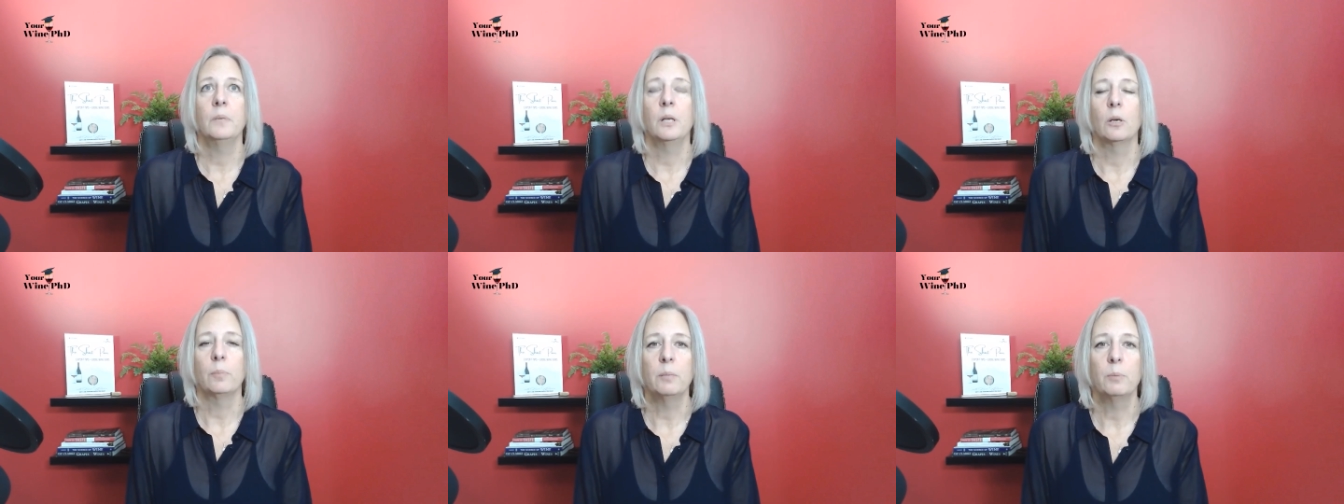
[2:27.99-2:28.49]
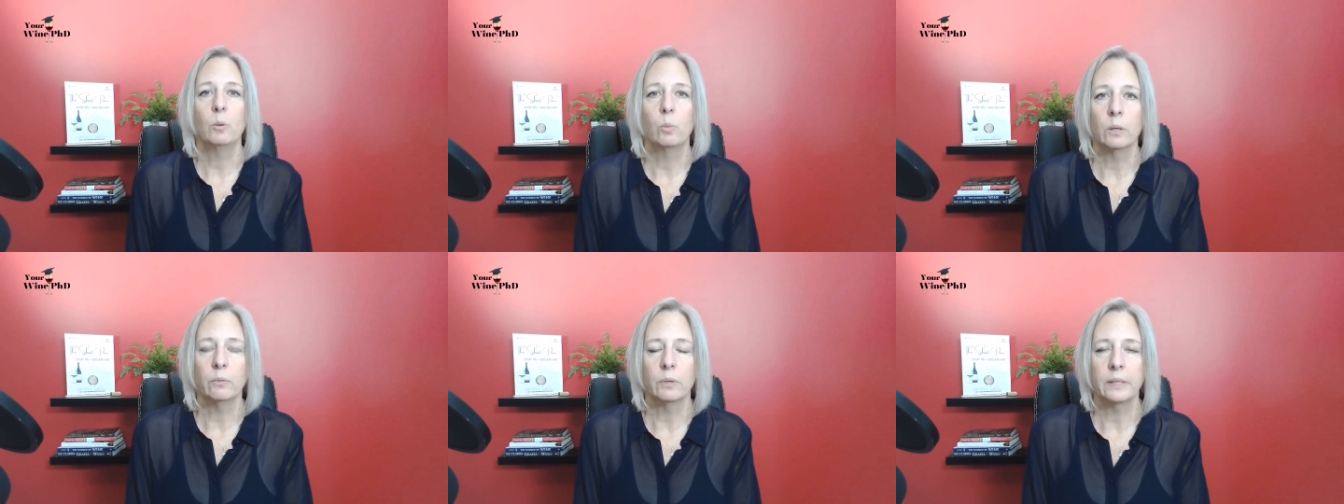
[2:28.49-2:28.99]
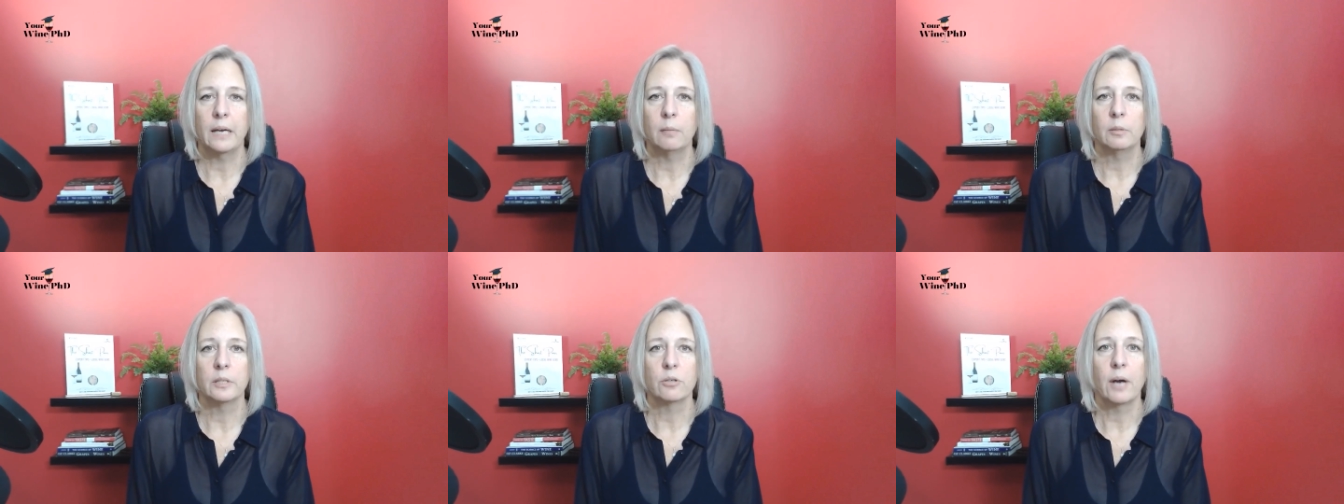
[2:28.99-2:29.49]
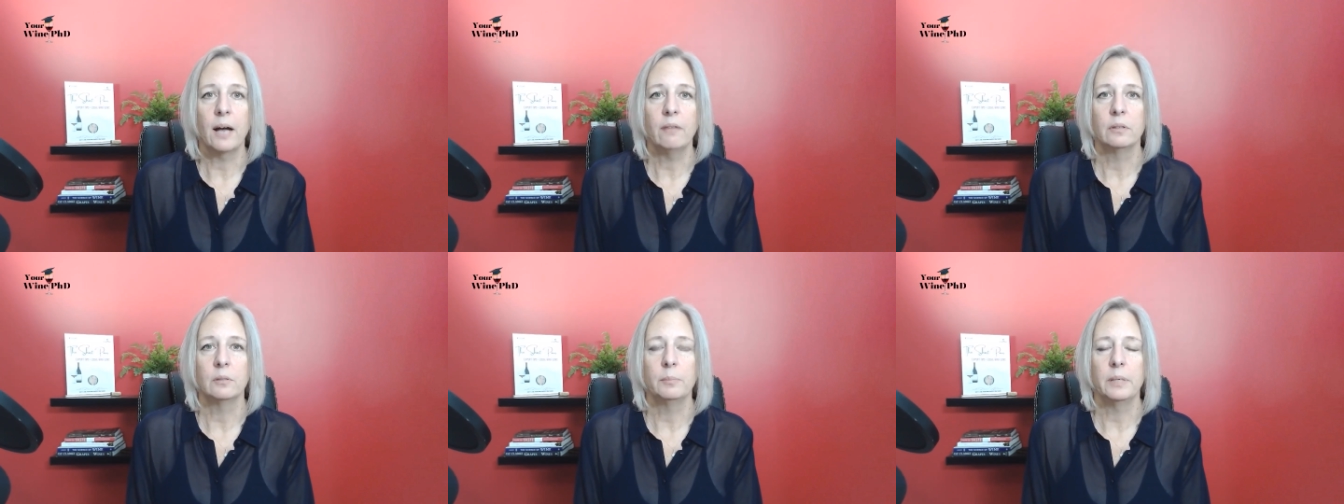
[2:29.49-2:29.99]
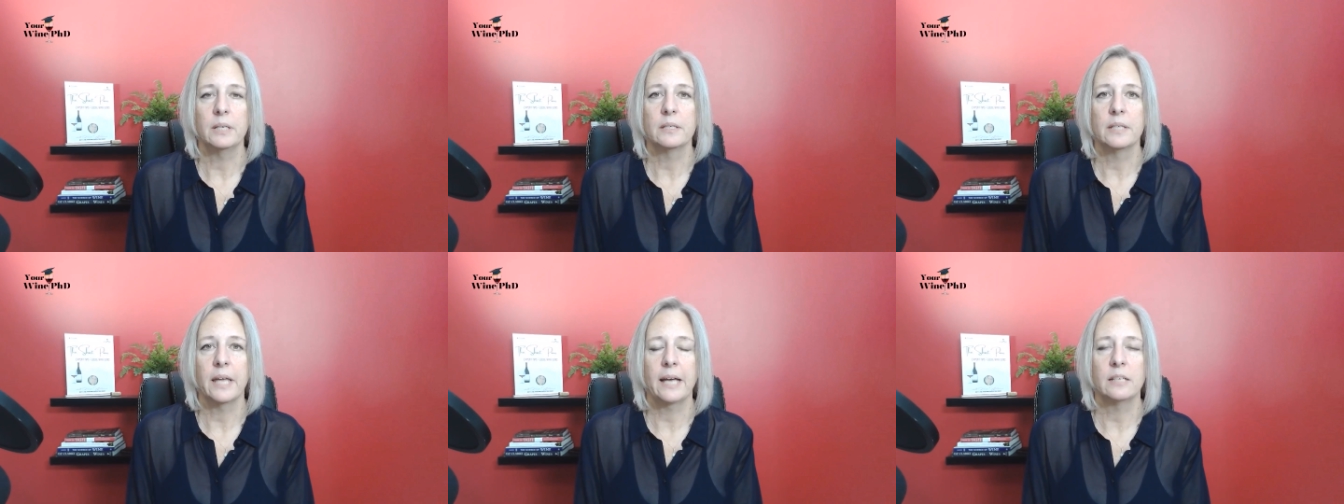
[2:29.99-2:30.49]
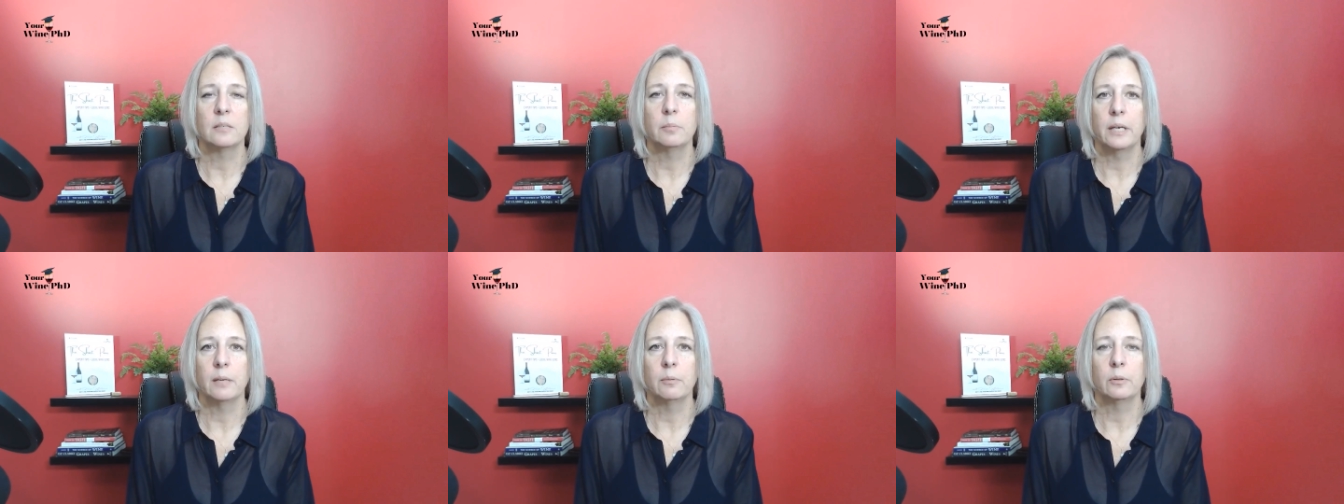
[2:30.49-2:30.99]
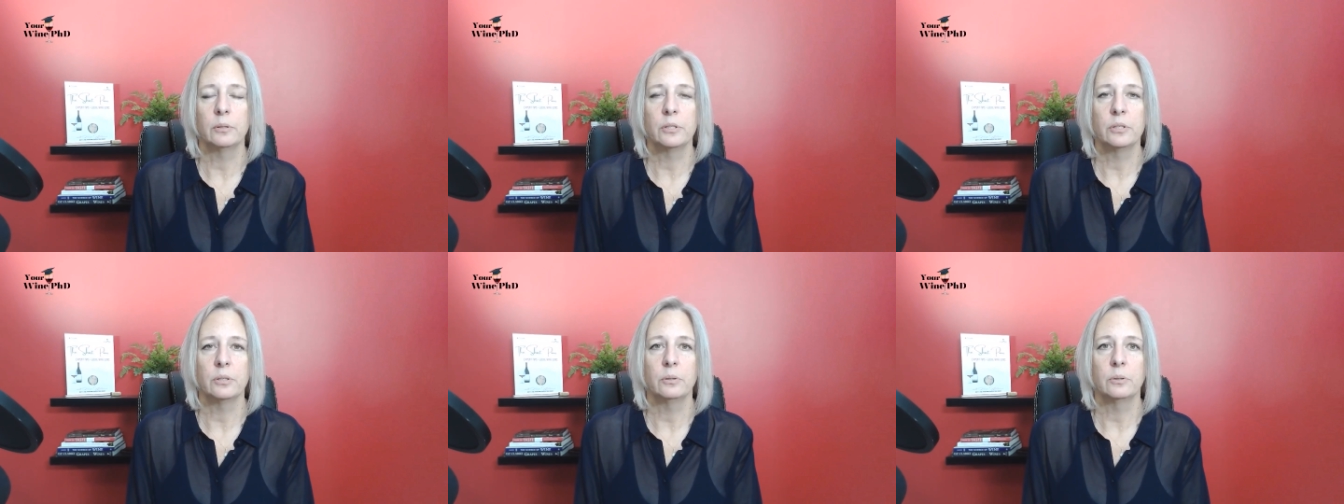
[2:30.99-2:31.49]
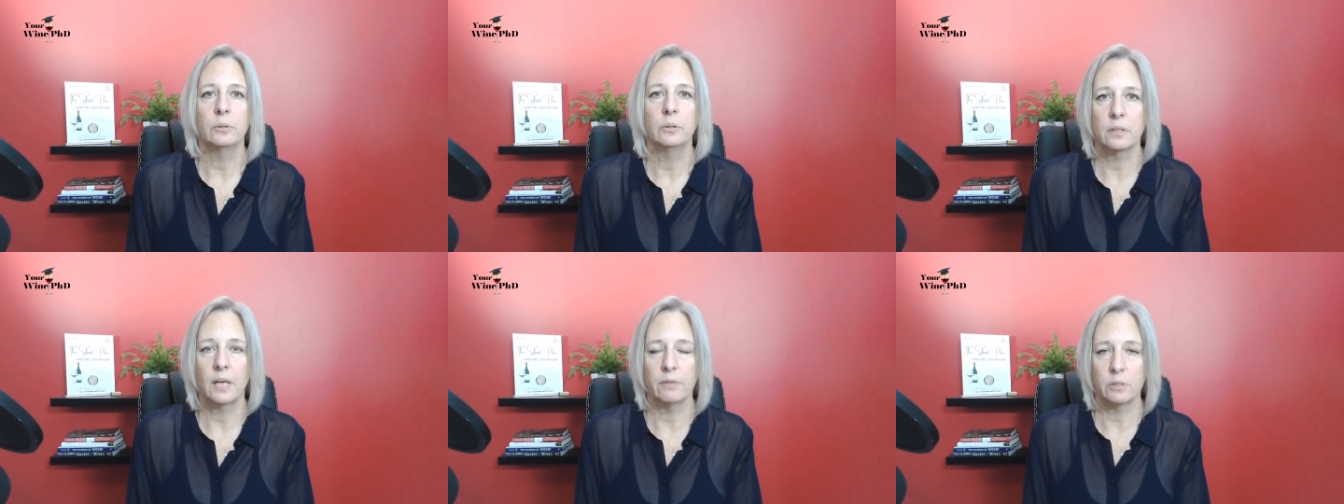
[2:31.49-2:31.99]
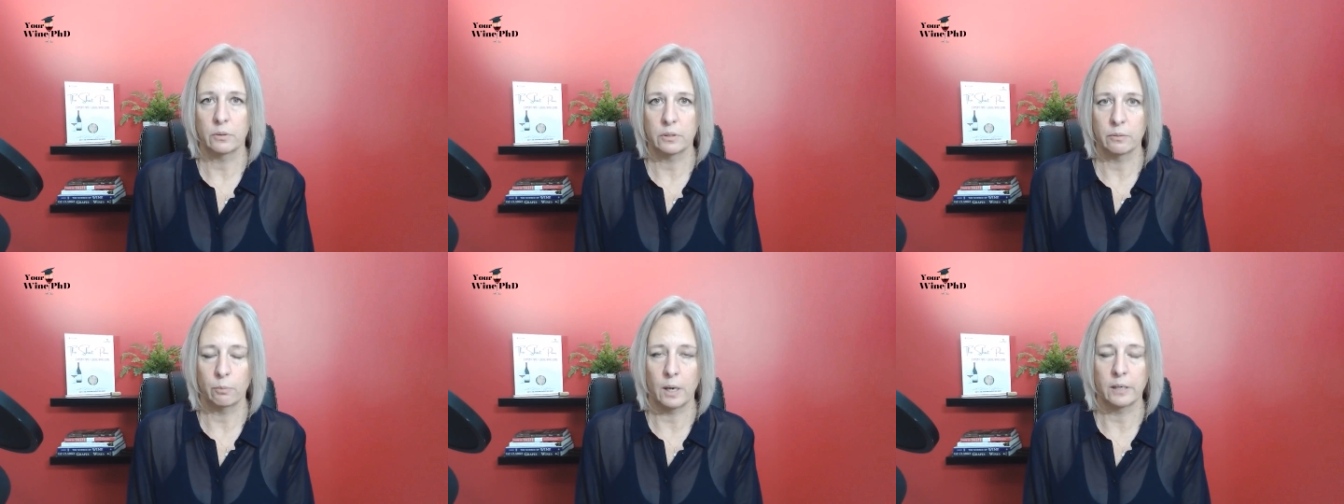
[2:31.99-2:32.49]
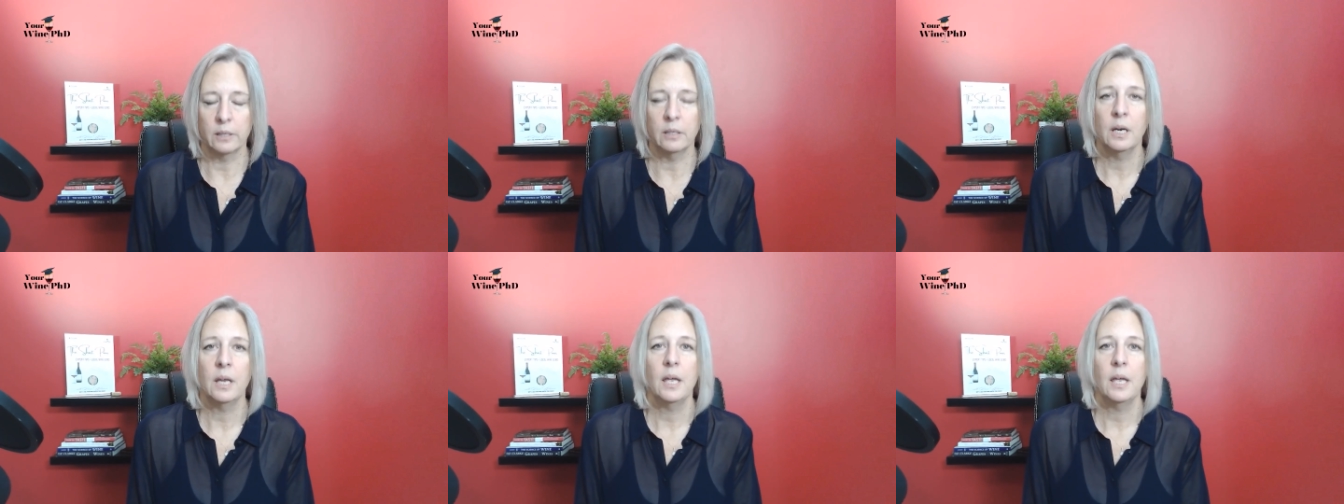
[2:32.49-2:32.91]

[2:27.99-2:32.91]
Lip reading: people weren't really able to travel because they had to be able to have a source of water